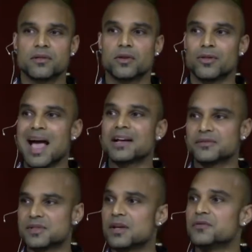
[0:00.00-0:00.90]
their lack
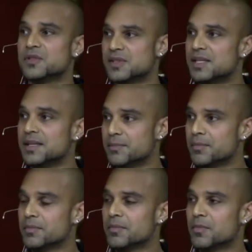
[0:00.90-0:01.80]
of self-esteem
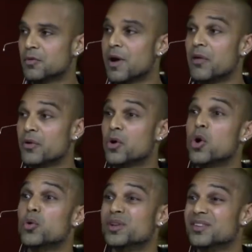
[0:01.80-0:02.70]
around their
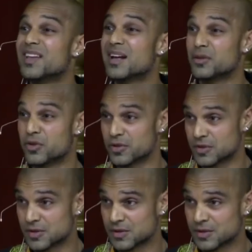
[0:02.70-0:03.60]
own
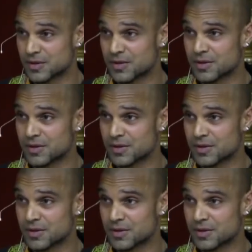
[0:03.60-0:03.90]
intelligence.